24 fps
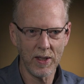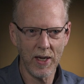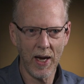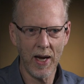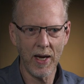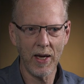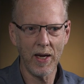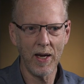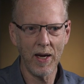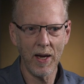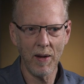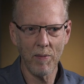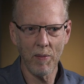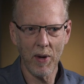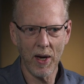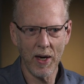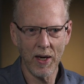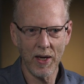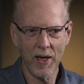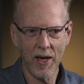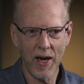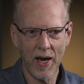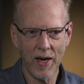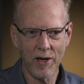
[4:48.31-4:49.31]
taking a
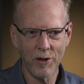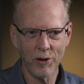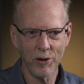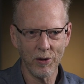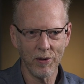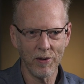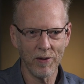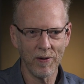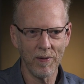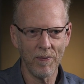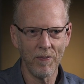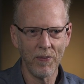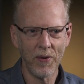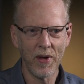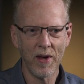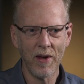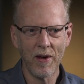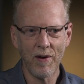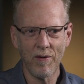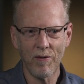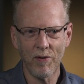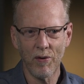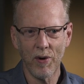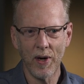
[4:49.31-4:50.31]
medication
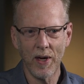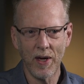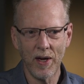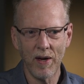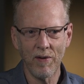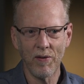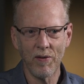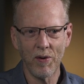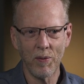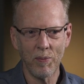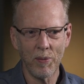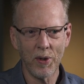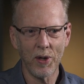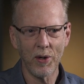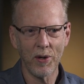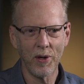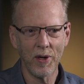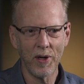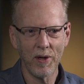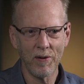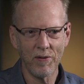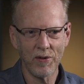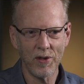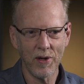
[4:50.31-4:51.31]
for a given
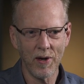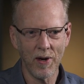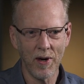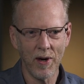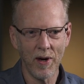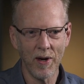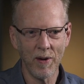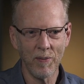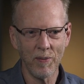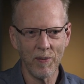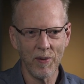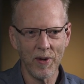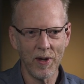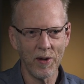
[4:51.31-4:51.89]
period of time.